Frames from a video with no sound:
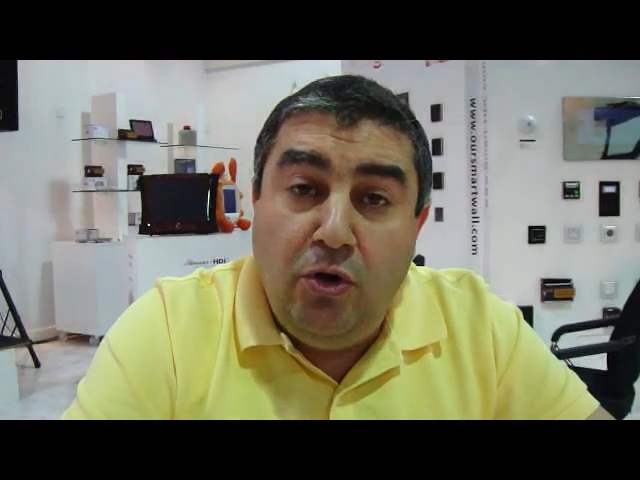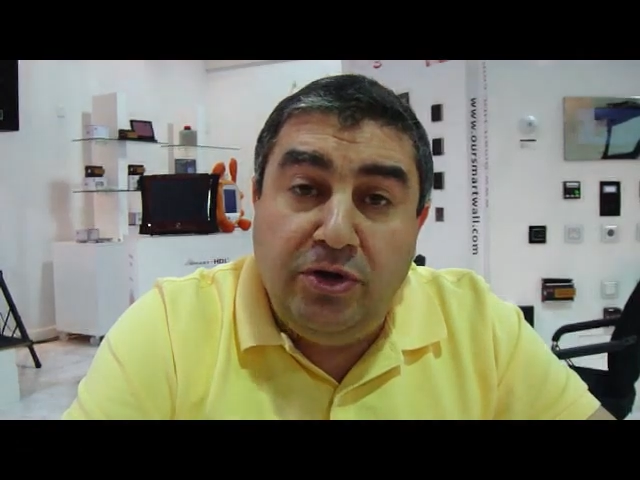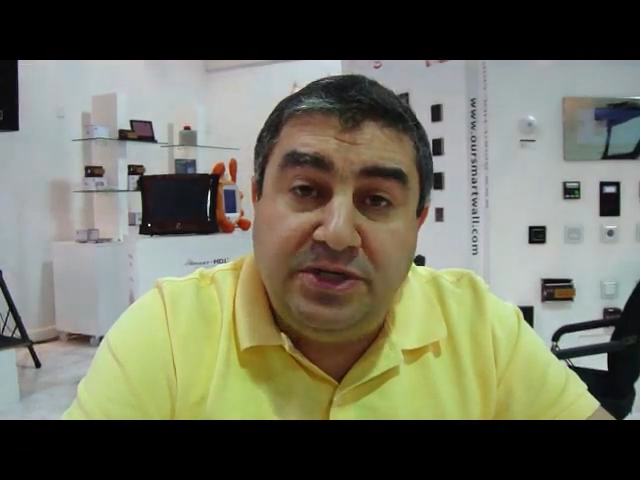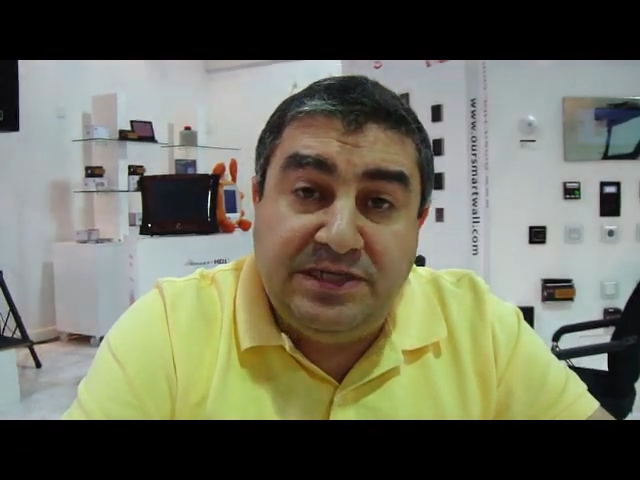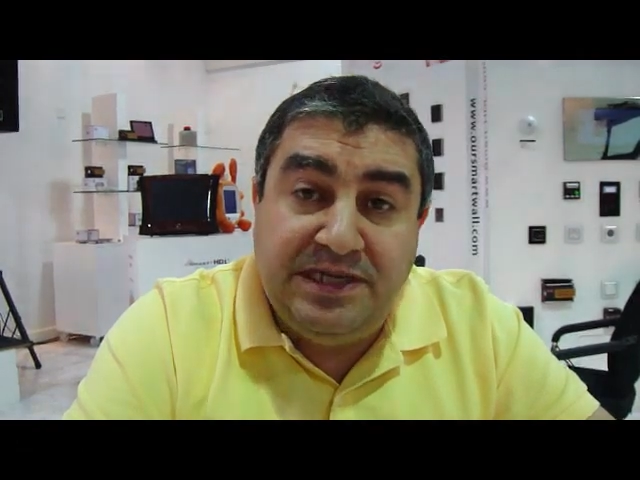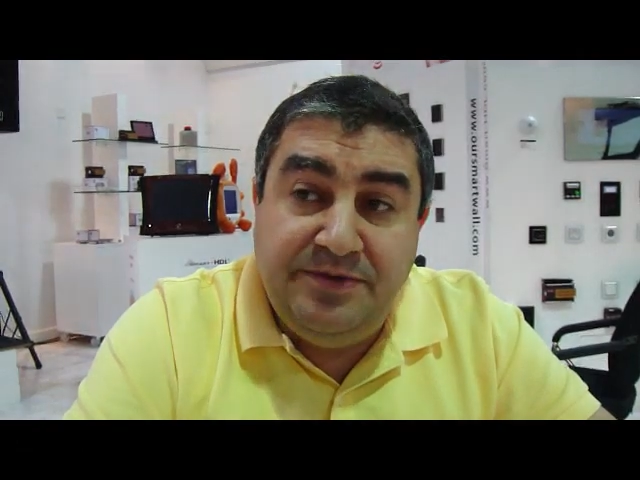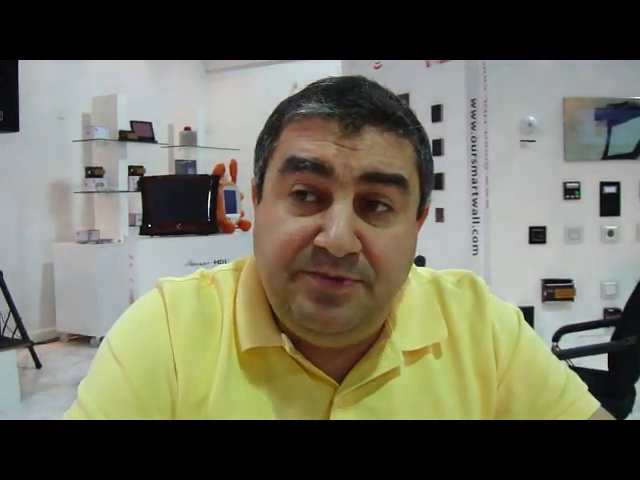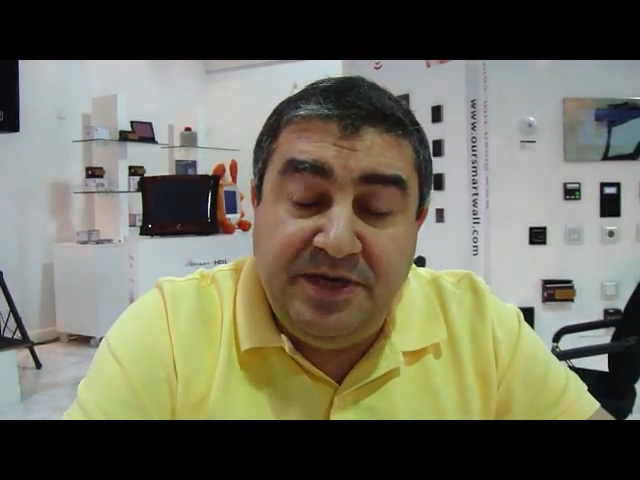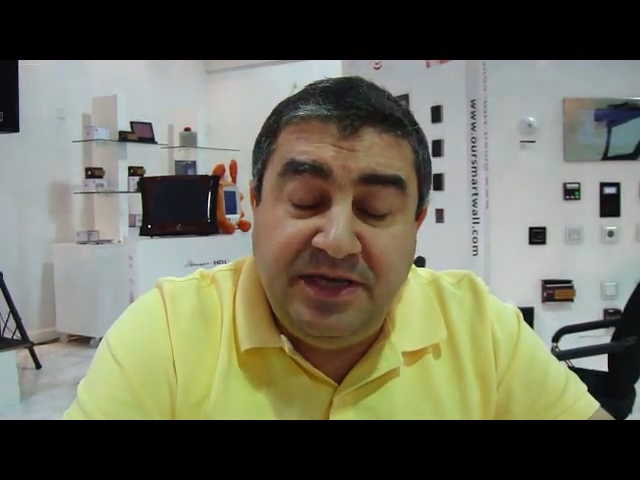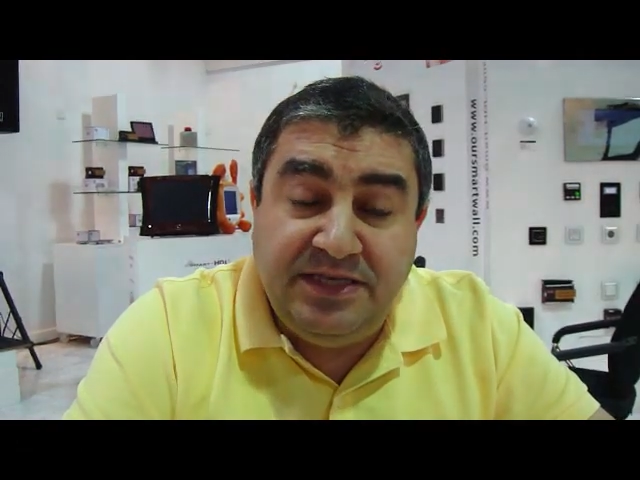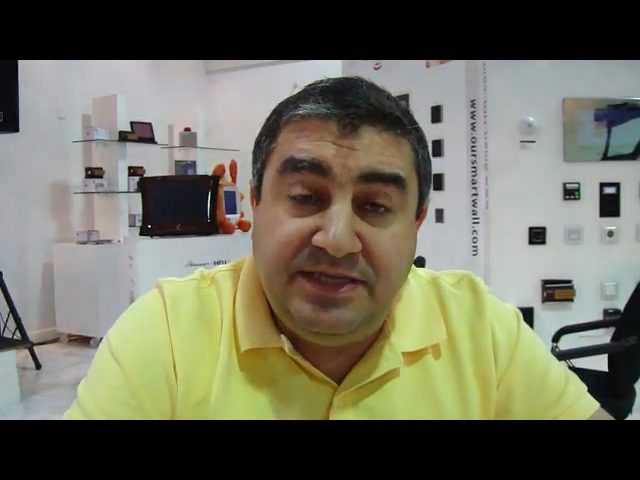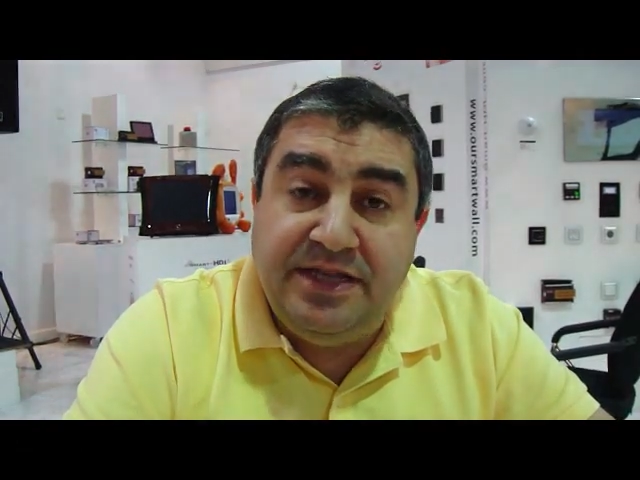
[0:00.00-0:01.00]
or
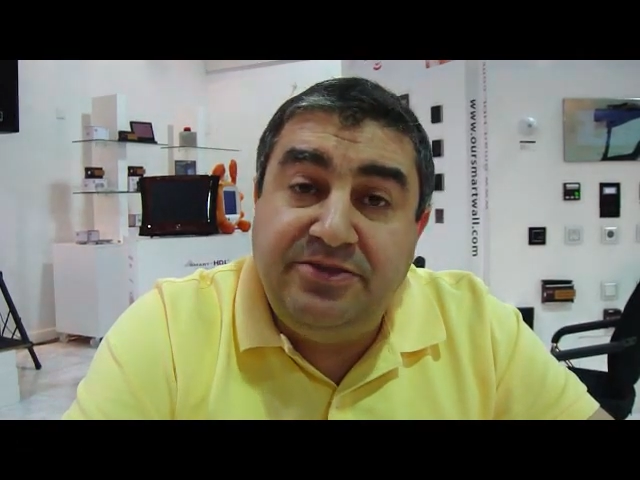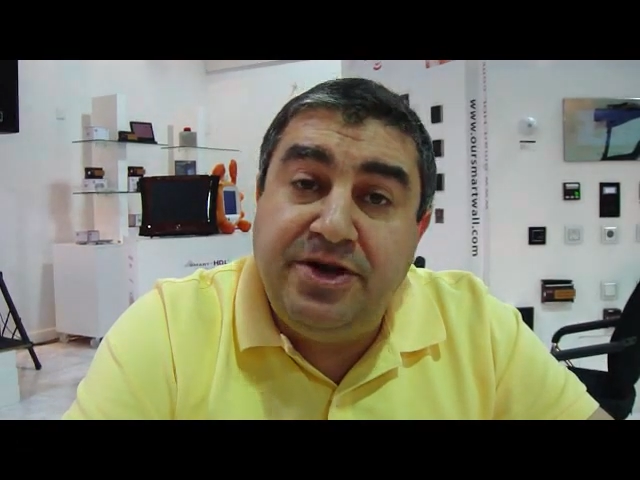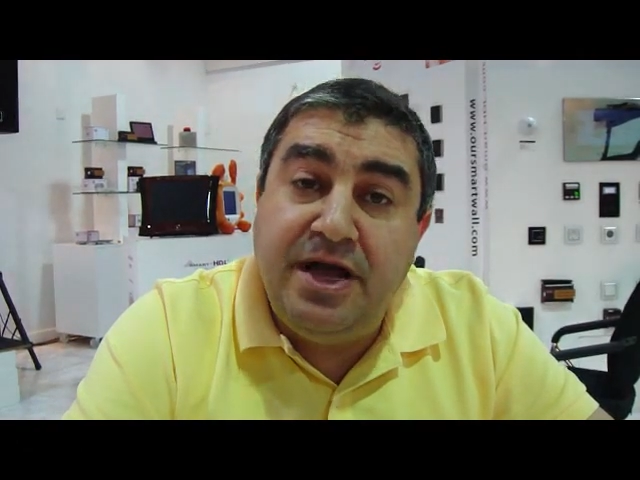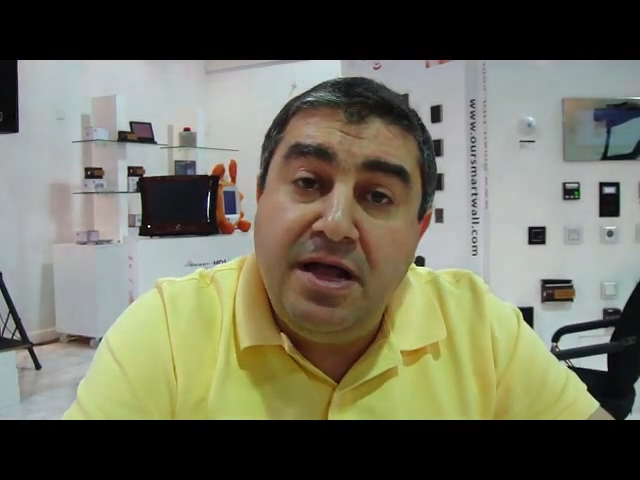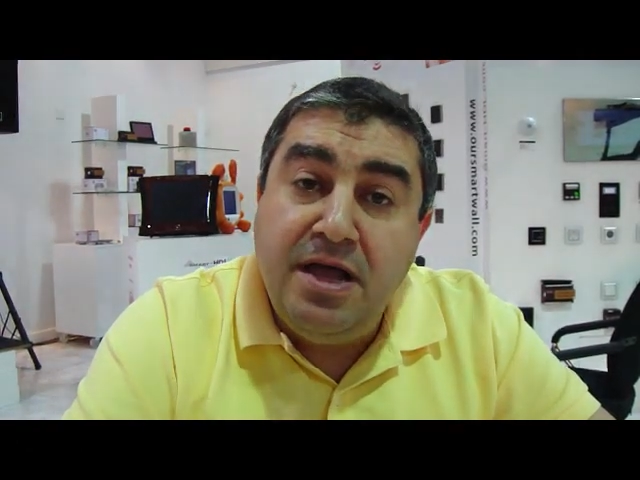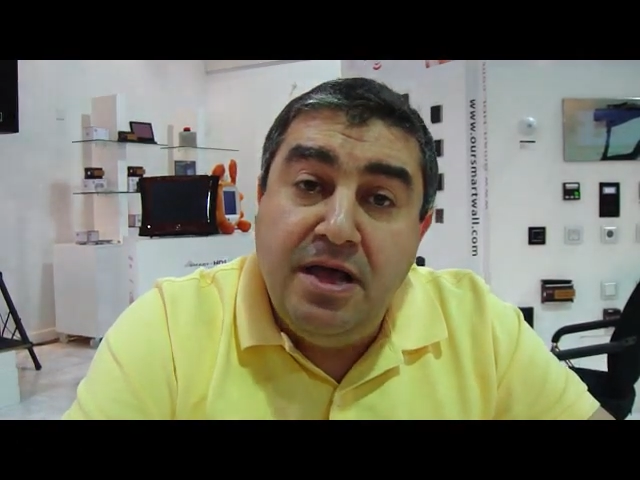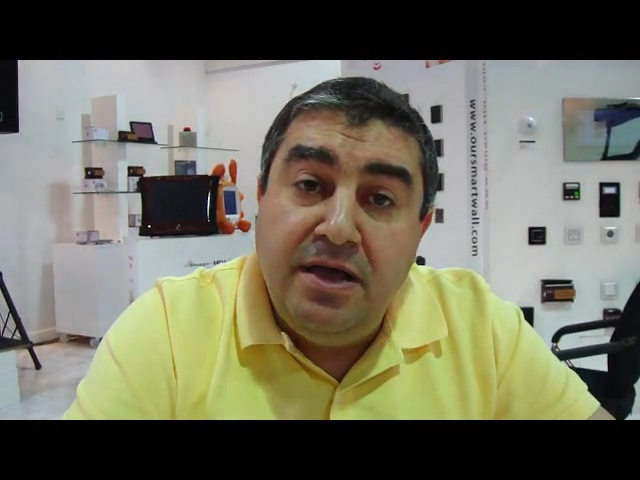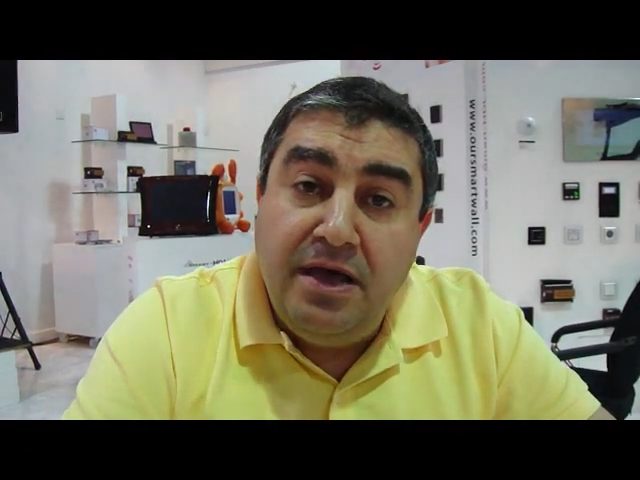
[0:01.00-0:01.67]
sleeping, et cetera, uh,